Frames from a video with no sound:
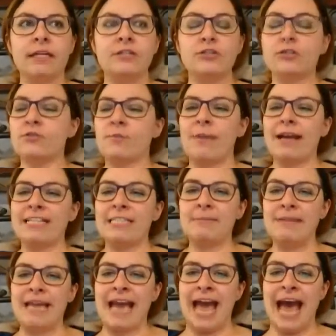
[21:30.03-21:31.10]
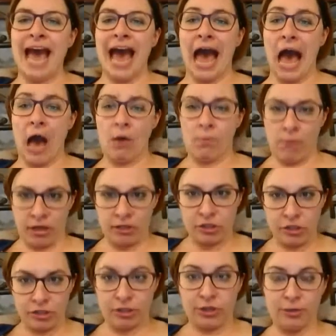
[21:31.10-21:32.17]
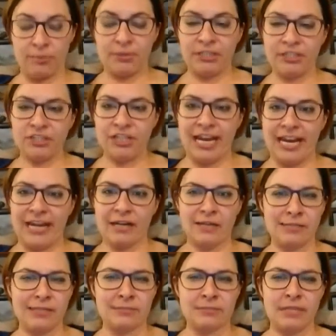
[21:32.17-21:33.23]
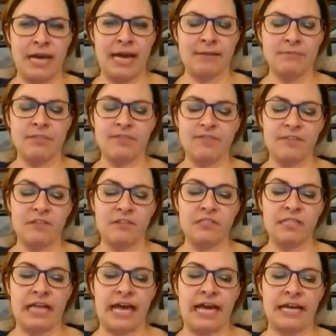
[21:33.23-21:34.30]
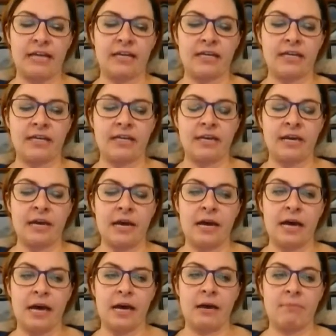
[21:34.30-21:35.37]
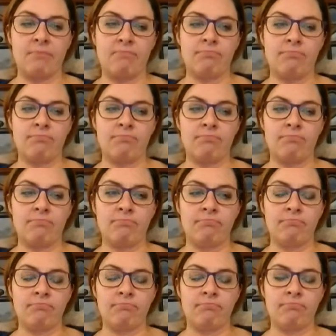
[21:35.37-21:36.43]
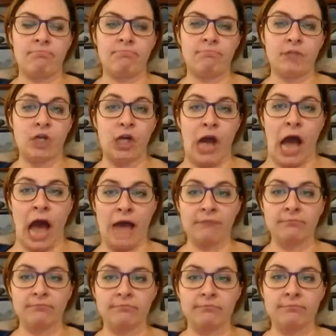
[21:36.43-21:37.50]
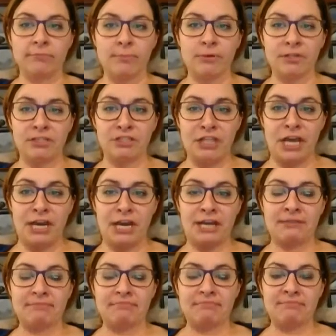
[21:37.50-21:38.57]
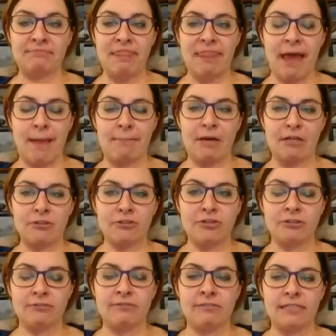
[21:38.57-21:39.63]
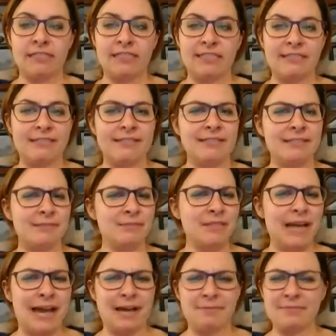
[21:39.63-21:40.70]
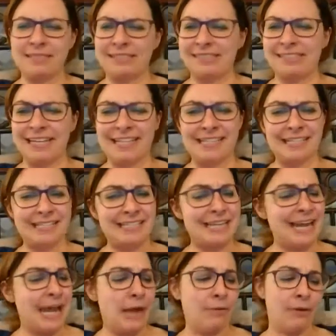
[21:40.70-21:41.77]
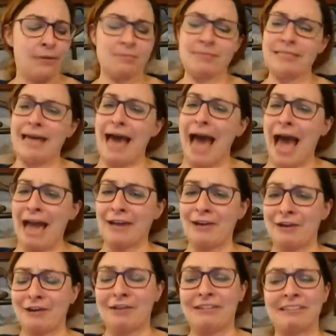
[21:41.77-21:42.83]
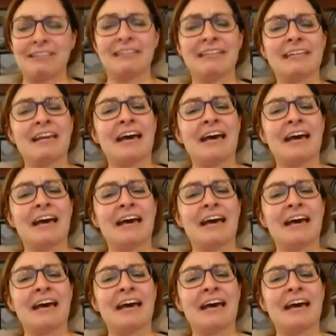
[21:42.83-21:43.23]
just reminds me how much you're appreciated because sometimes it feels like um, you're not appreciated that much. And sometimes, like days like today, when I'm tired and